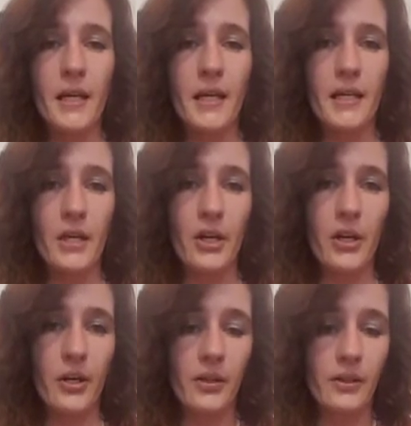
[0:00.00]
in
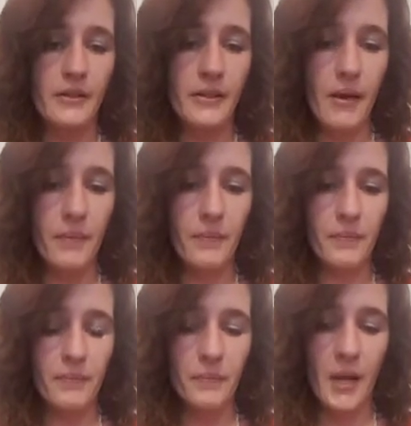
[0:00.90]
here,
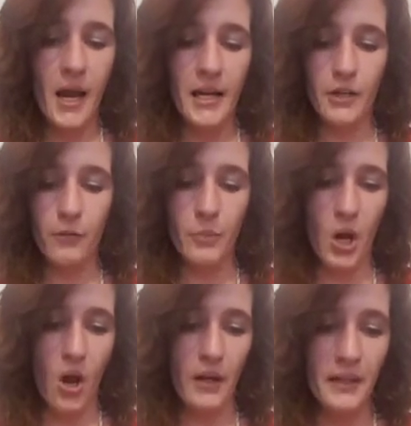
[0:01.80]
some kind of
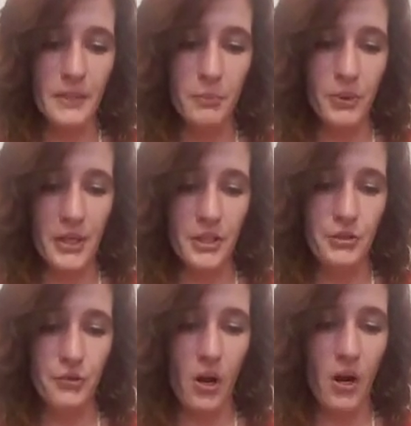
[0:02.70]
bond is pretty
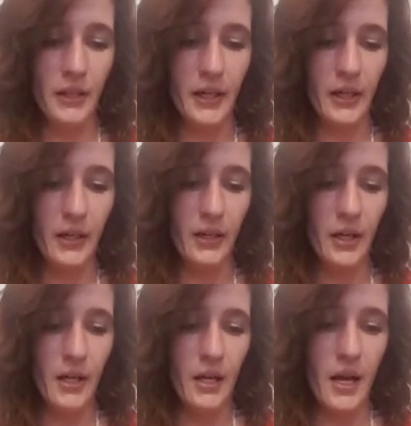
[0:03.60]
strong here.
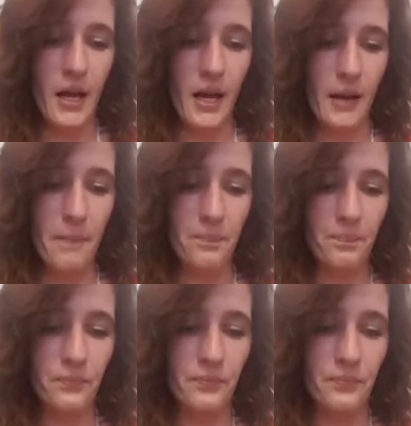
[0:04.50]
There's